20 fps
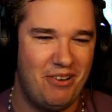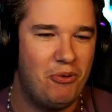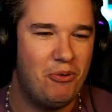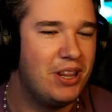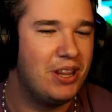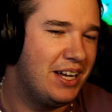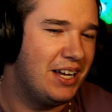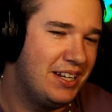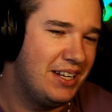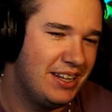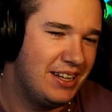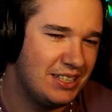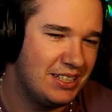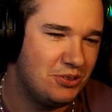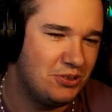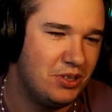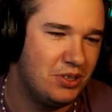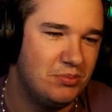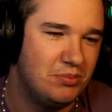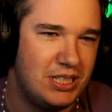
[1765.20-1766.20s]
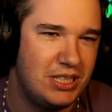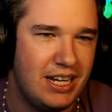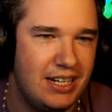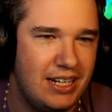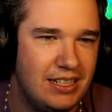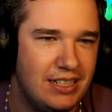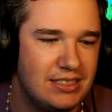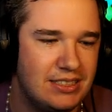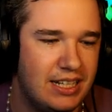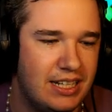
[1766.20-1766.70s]
Well, that's what I'm saying.
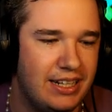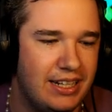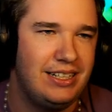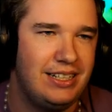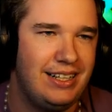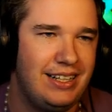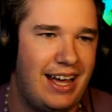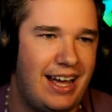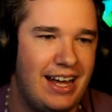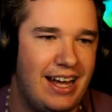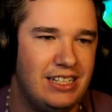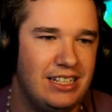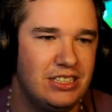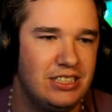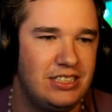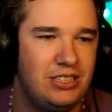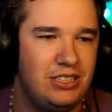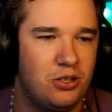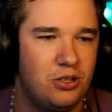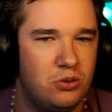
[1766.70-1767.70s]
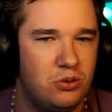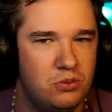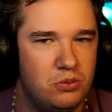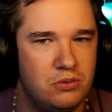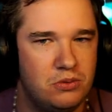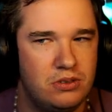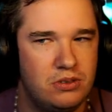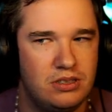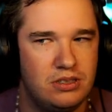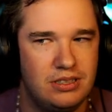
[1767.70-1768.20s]
Is like, I just don't
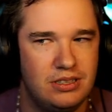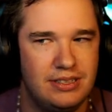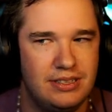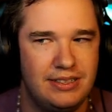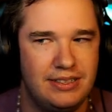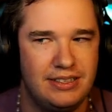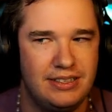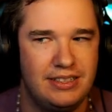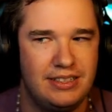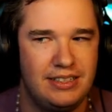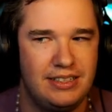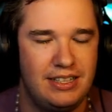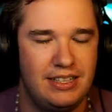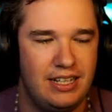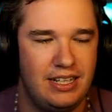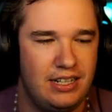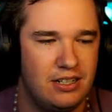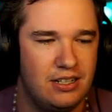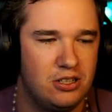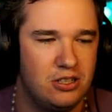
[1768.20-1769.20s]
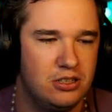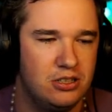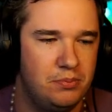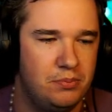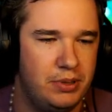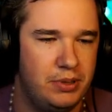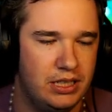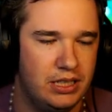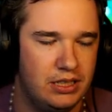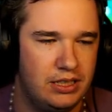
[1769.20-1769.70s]
think her
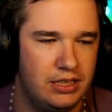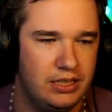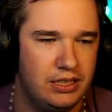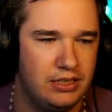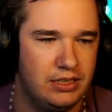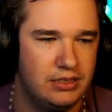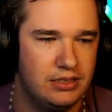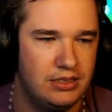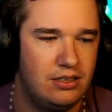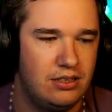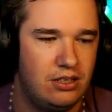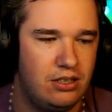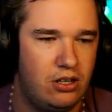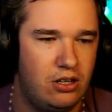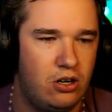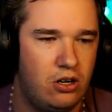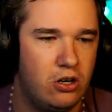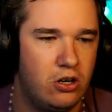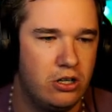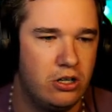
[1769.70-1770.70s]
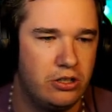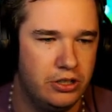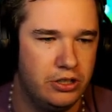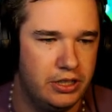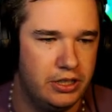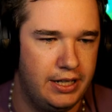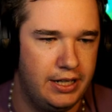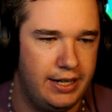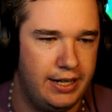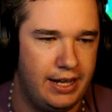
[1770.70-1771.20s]
abilities are
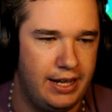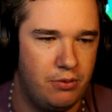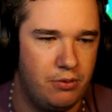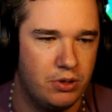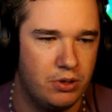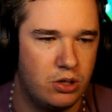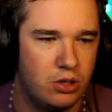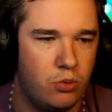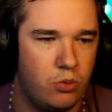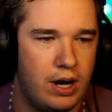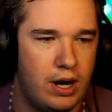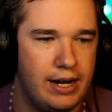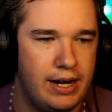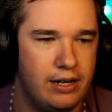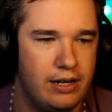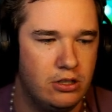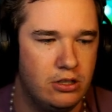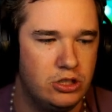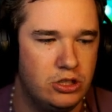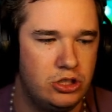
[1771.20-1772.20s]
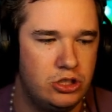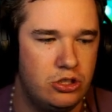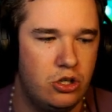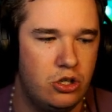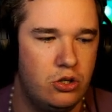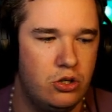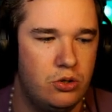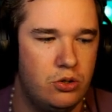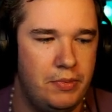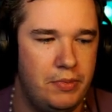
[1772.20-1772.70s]
good and require
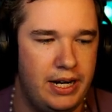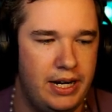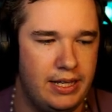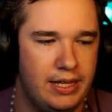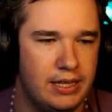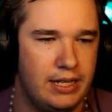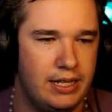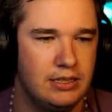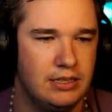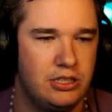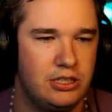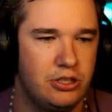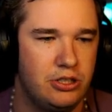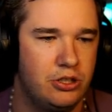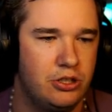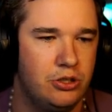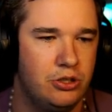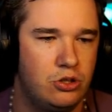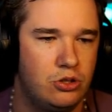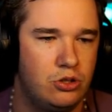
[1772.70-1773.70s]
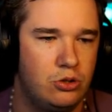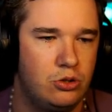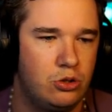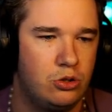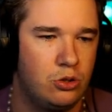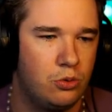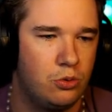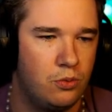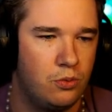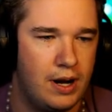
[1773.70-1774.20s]
so many things to go
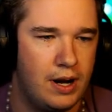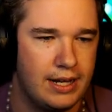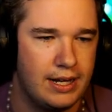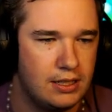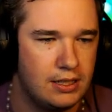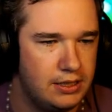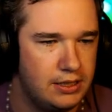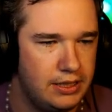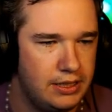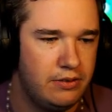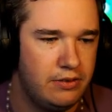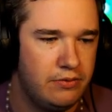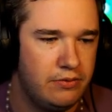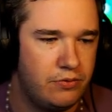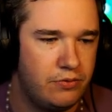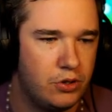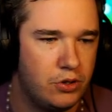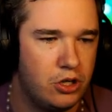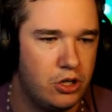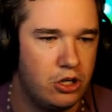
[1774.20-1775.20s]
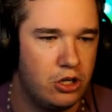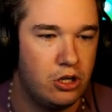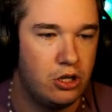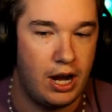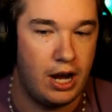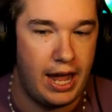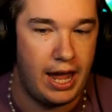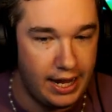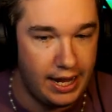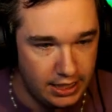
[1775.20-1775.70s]
correctly for her
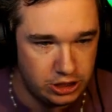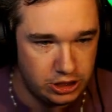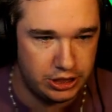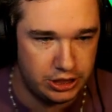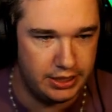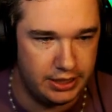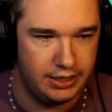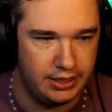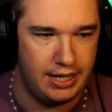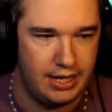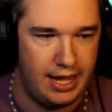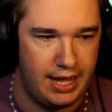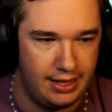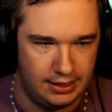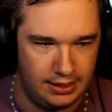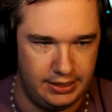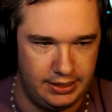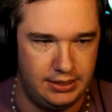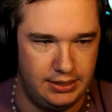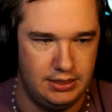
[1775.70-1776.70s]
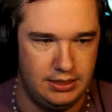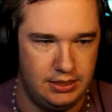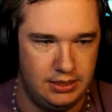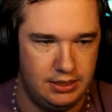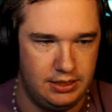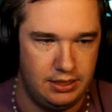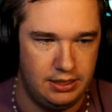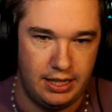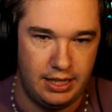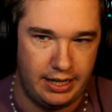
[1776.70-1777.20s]
agent. At least
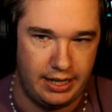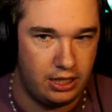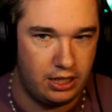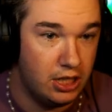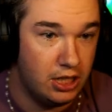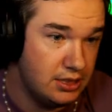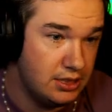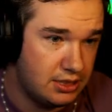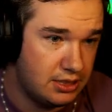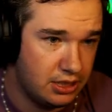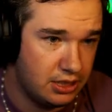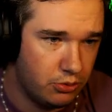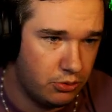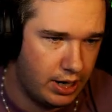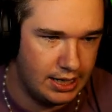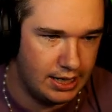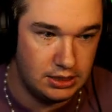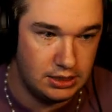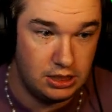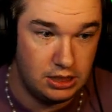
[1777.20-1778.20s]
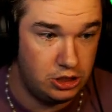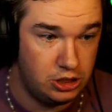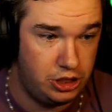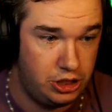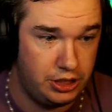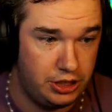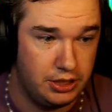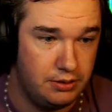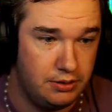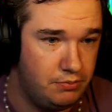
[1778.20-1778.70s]
like gun skill wise, she
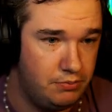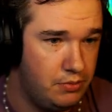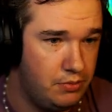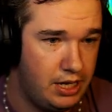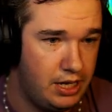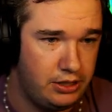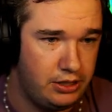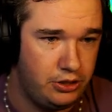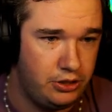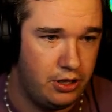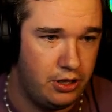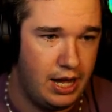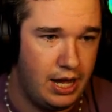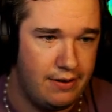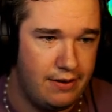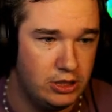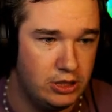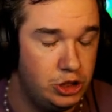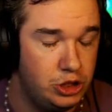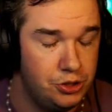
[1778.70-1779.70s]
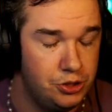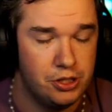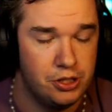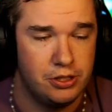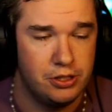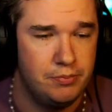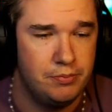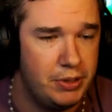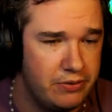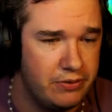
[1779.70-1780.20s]
could have a shooter
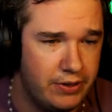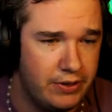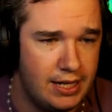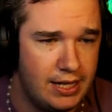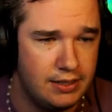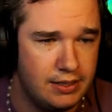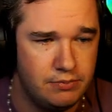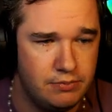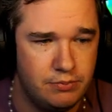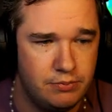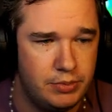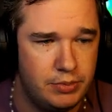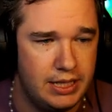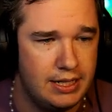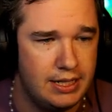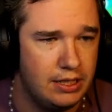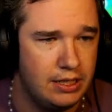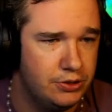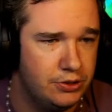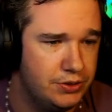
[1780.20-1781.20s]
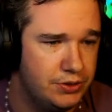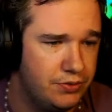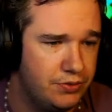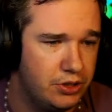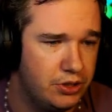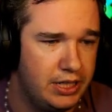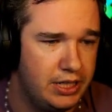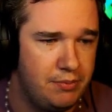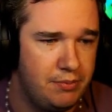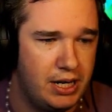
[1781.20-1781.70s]
and be fine, but that goes for
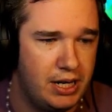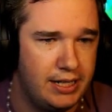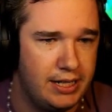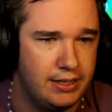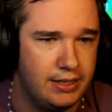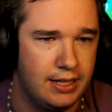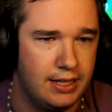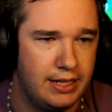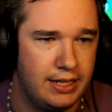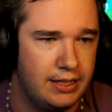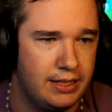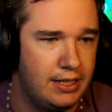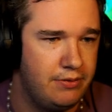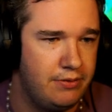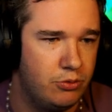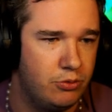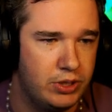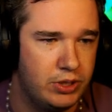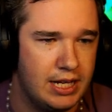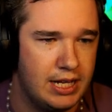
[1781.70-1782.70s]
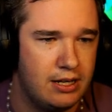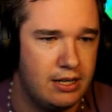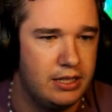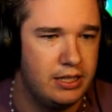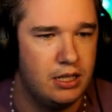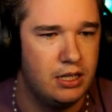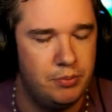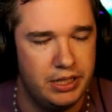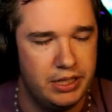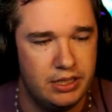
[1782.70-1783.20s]
anybody, like even without
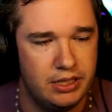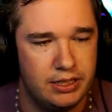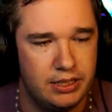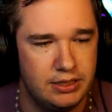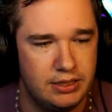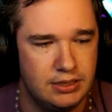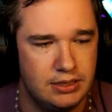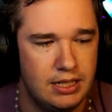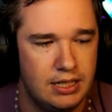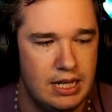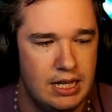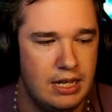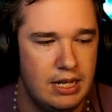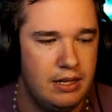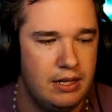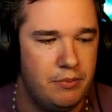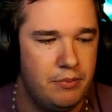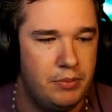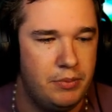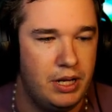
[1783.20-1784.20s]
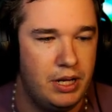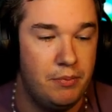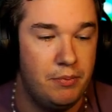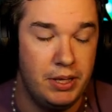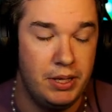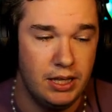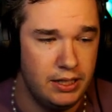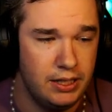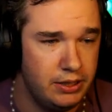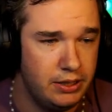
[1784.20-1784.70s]
abilities.
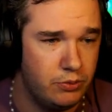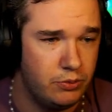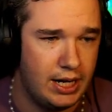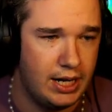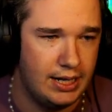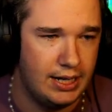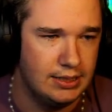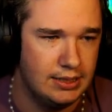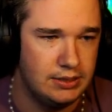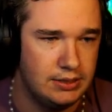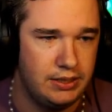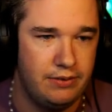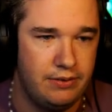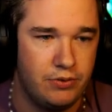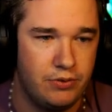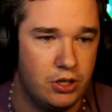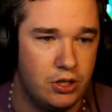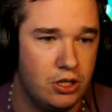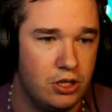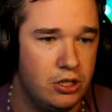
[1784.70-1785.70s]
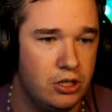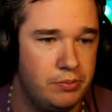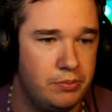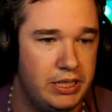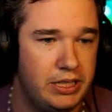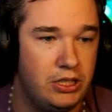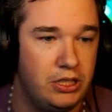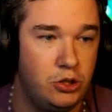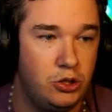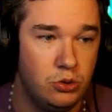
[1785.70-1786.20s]
ability wise and for her to be
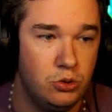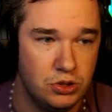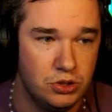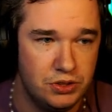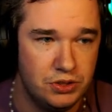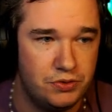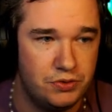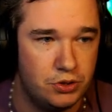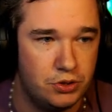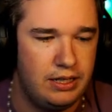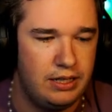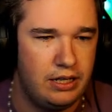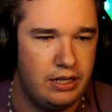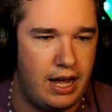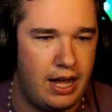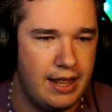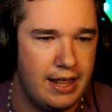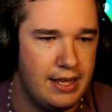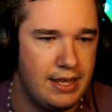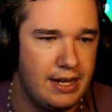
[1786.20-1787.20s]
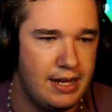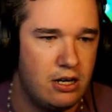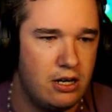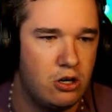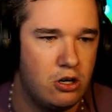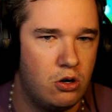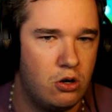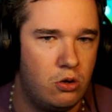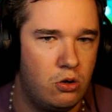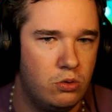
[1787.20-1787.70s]
useful, I think
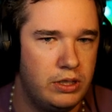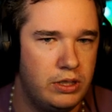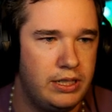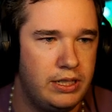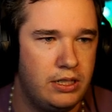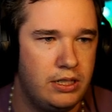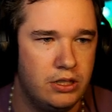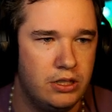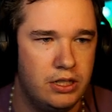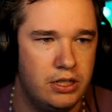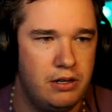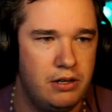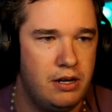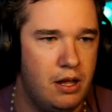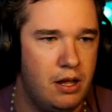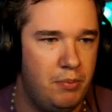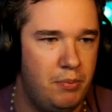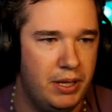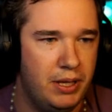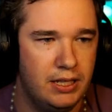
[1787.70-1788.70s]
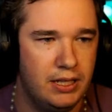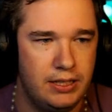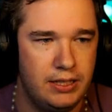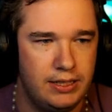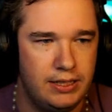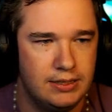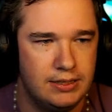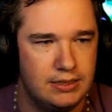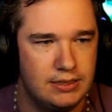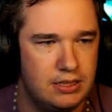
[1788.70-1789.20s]
her only good ability
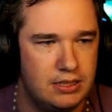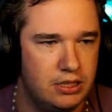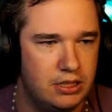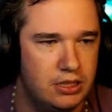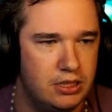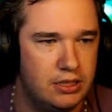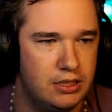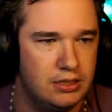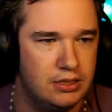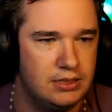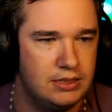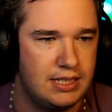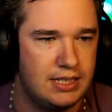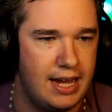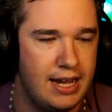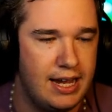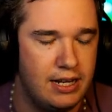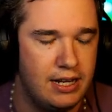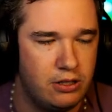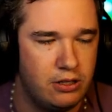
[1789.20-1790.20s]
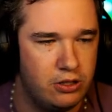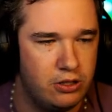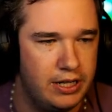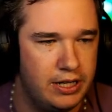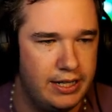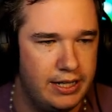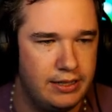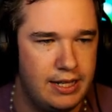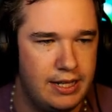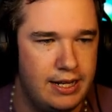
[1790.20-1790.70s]
is the scan
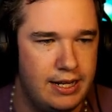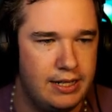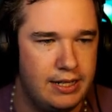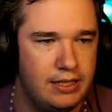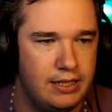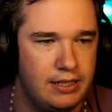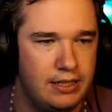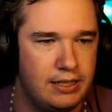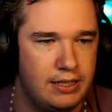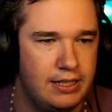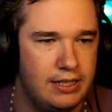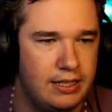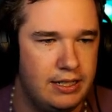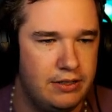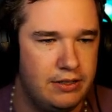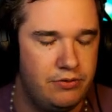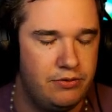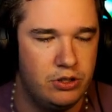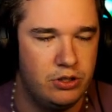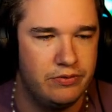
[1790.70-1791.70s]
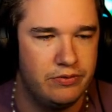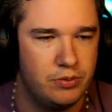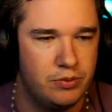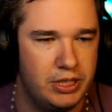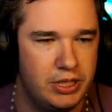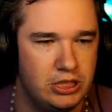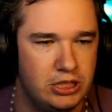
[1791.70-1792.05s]
grenade that can give you information.